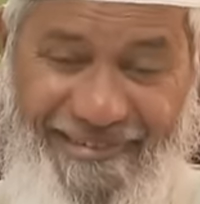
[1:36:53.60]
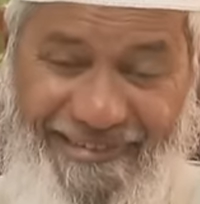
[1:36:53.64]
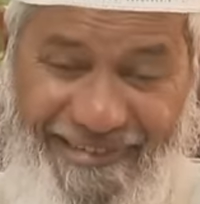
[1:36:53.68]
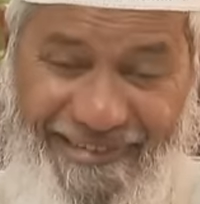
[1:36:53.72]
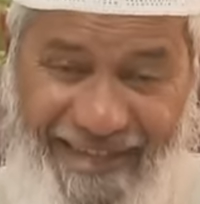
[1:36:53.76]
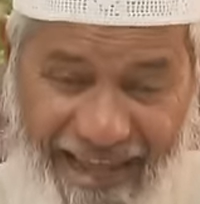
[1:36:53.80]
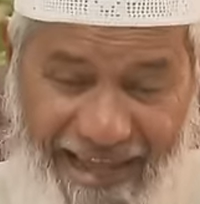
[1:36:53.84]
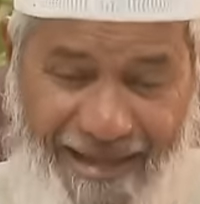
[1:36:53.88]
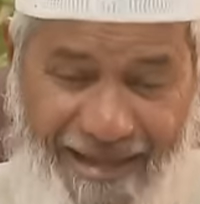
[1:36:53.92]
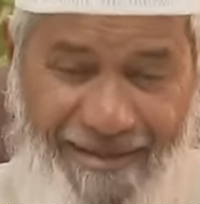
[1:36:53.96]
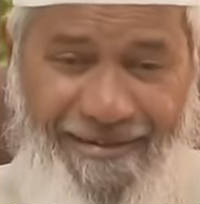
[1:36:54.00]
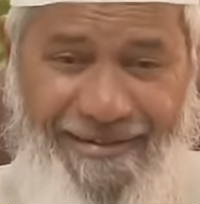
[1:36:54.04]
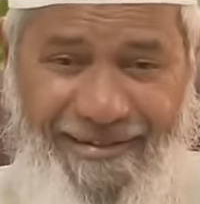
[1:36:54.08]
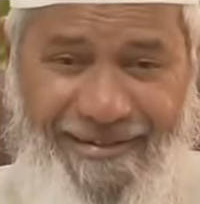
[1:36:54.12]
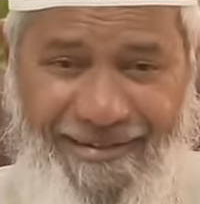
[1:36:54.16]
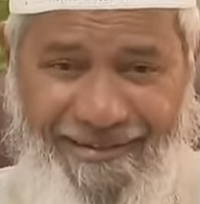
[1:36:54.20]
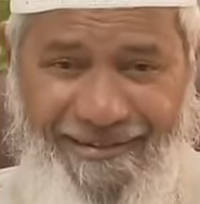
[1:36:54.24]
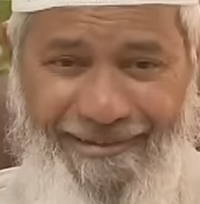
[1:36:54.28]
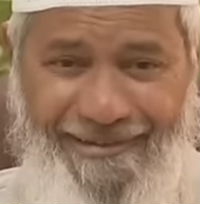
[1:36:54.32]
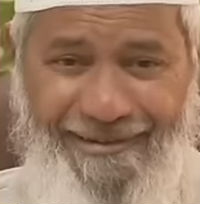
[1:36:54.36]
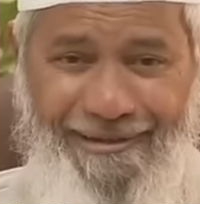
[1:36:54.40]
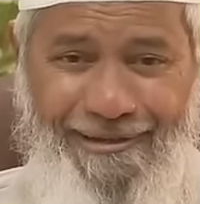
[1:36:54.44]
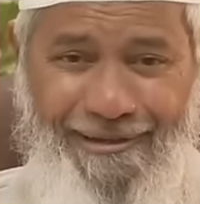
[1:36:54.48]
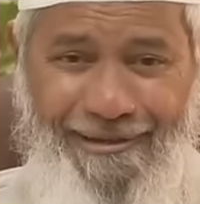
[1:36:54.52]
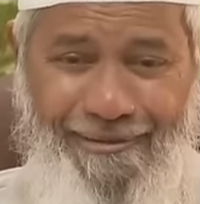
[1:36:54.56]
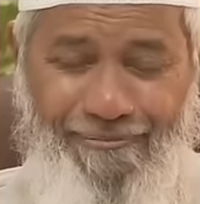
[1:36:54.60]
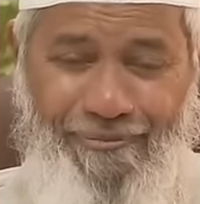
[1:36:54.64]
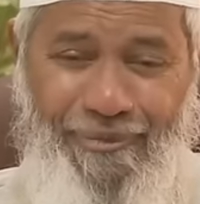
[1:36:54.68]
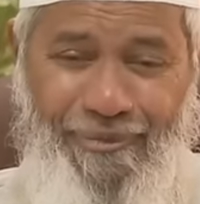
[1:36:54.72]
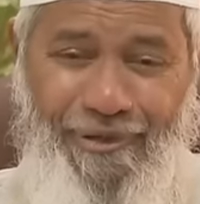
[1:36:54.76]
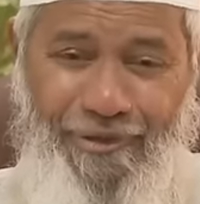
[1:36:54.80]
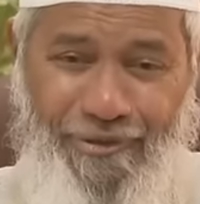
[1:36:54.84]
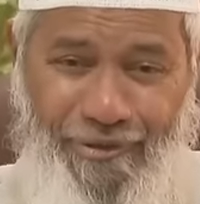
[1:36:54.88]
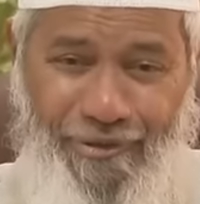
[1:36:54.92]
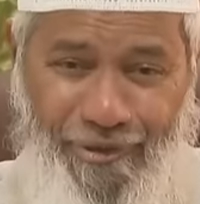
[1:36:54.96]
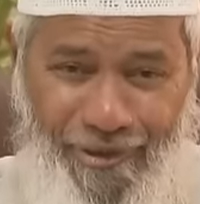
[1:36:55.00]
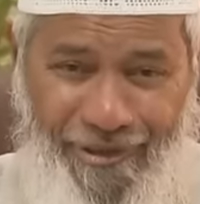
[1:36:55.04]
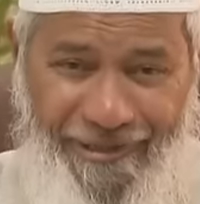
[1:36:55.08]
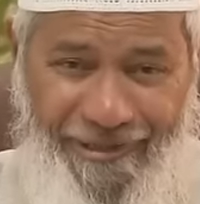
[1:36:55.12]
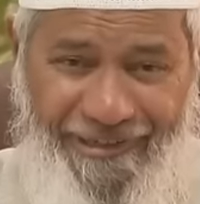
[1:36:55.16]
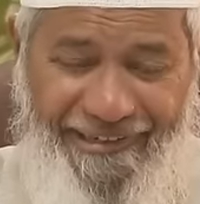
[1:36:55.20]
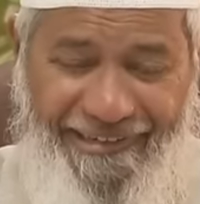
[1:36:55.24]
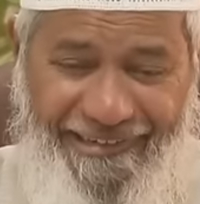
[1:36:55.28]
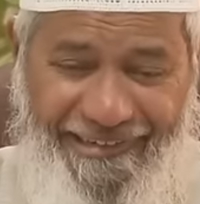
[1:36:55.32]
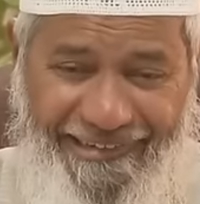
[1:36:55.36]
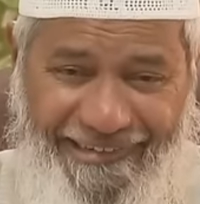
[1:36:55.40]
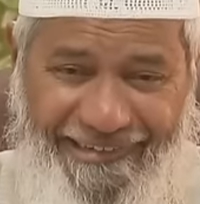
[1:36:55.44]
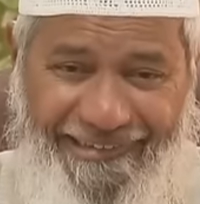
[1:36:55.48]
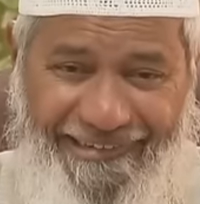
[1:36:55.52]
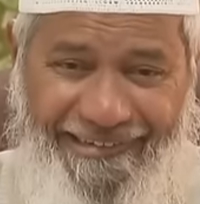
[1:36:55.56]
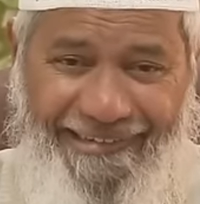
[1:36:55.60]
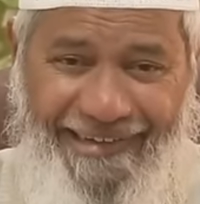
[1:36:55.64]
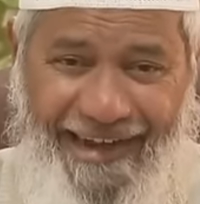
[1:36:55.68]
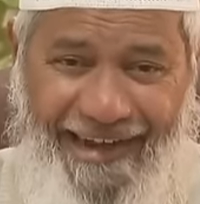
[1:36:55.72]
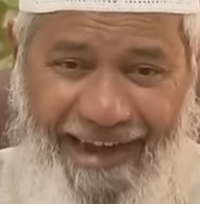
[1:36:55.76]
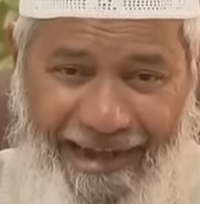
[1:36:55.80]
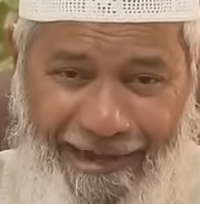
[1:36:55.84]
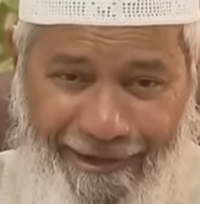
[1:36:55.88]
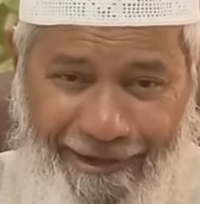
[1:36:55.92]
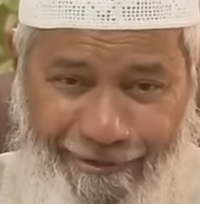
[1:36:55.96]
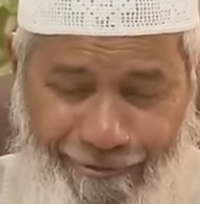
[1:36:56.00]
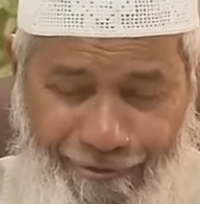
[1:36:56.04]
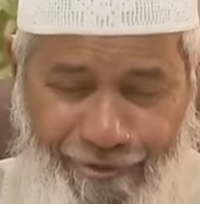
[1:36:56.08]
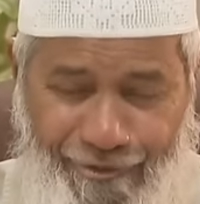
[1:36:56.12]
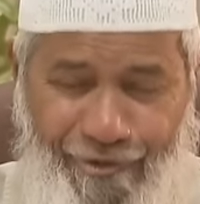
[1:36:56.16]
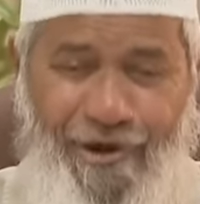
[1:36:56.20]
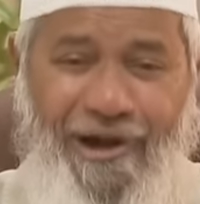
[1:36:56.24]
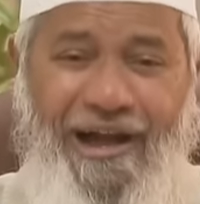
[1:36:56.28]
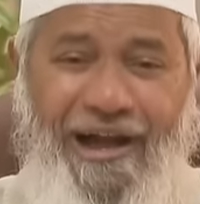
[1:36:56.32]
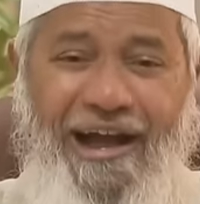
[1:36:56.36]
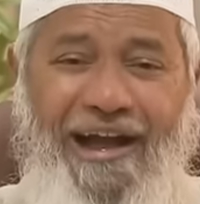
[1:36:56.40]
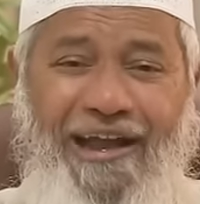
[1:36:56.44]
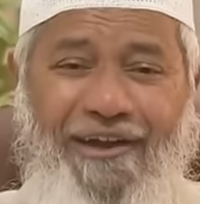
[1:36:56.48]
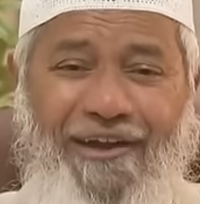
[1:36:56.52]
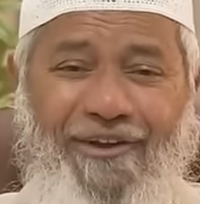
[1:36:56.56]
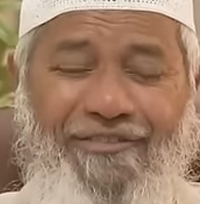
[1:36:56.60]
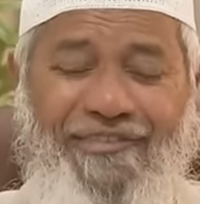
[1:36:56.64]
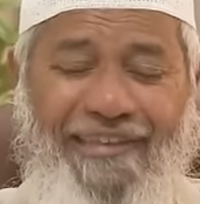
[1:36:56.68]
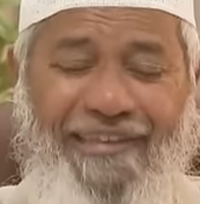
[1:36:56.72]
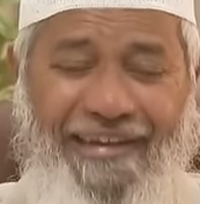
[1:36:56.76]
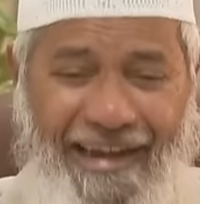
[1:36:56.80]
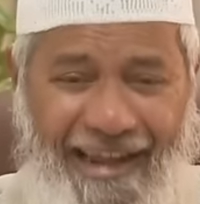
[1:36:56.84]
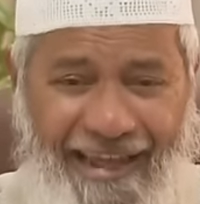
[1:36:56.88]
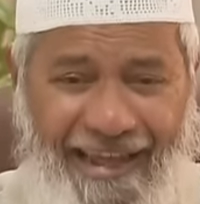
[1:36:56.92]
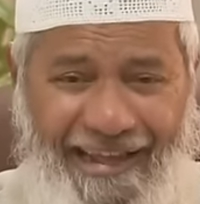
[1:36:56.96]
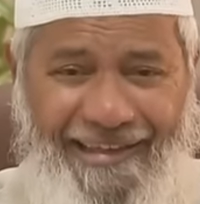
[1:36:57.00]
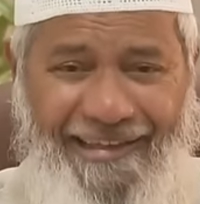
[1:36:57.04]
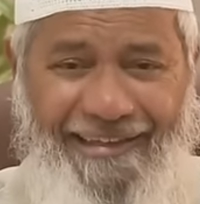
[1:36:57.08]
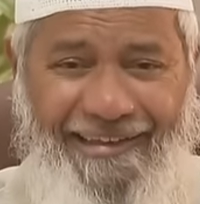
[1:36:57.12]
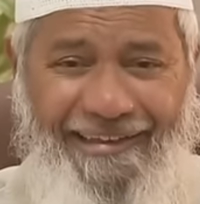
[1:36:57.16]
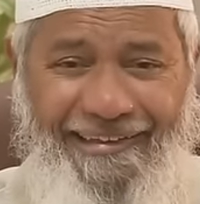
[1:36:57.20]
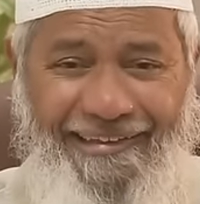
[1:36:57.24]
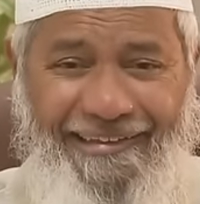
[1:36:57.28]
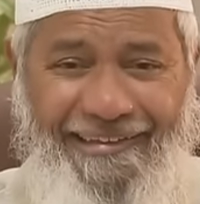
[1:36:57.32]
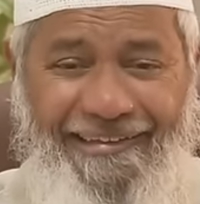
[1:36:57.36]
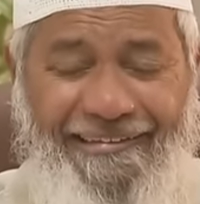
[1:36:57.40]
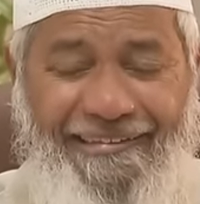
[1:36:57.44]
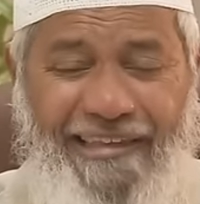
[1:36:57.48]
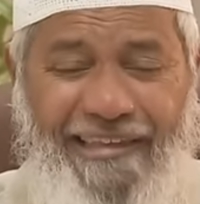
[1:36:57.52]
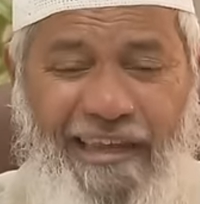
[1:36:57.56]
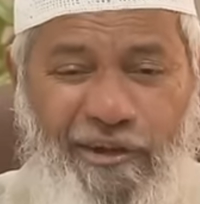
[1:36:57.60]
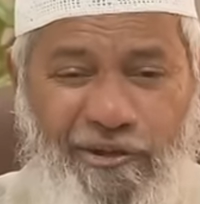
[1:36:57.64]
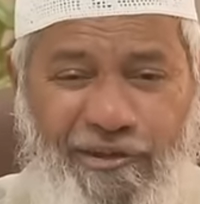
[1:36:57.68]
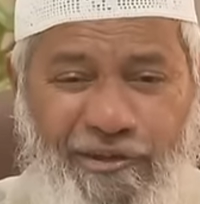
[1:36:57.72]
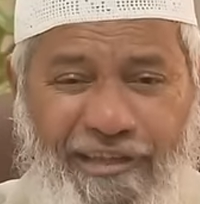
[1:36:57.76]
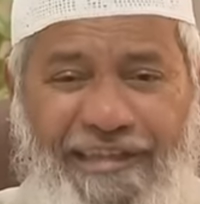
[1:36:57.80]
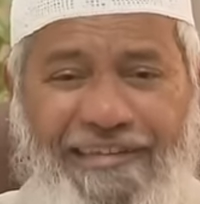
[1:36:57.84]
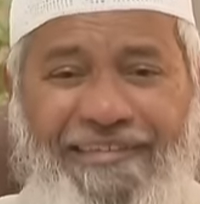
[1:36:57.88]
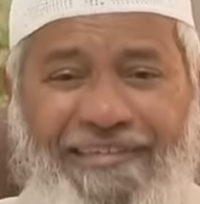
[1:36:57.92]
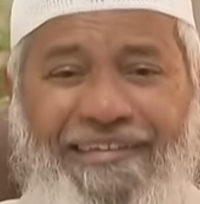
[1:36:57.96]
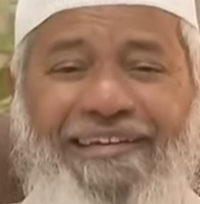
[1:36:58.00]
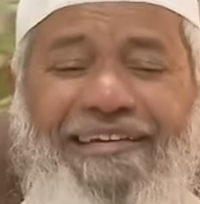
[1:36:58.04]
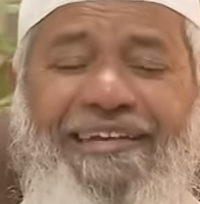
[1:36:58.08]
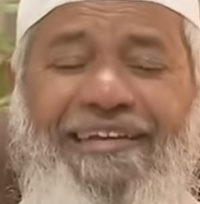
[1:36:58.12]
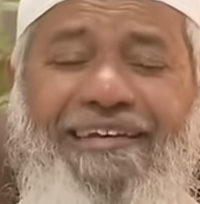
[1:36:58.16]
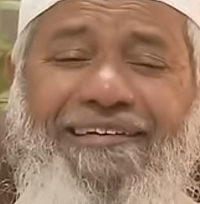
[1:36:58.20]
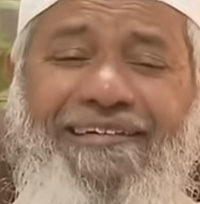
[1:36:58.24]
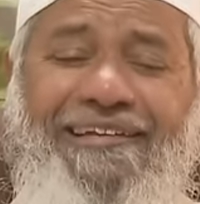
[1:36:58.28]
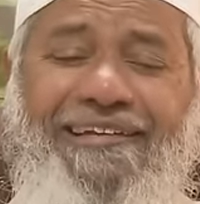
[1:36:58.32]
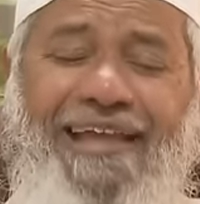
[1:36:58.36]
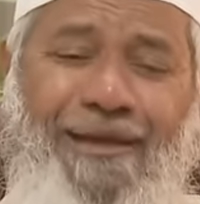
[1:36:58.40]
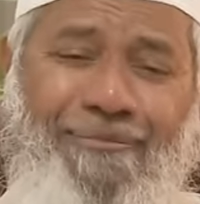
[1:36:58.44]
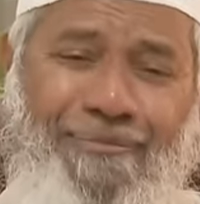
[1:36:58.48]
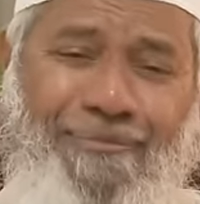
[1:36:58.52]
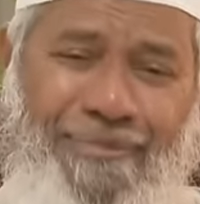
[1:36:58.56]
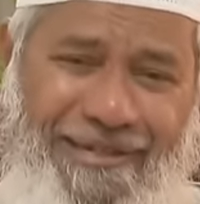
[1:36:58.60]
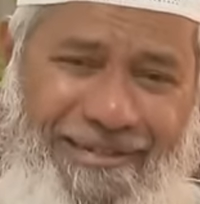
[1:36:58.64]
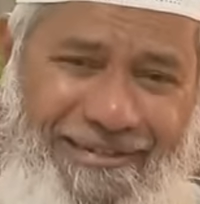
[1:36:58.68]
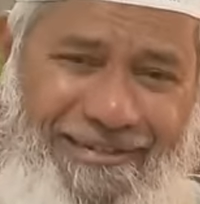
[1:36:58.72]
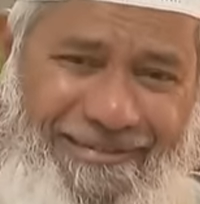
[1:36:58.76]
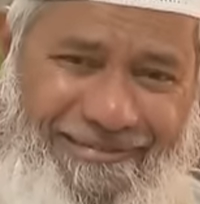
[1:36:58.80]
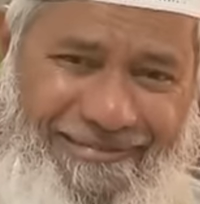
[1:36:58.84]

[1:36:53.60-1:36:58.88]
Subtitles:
Tie it, but don't tie it so hard on the neck that you kill the camel.